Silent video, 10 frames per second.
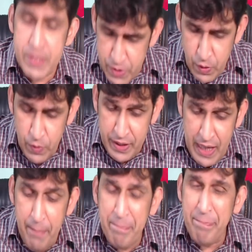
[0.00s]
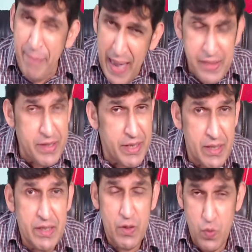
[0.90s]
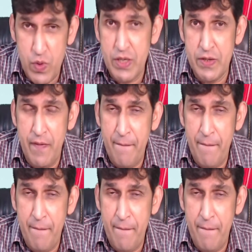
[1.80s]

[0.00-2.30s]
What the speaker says: so they are peddling the word.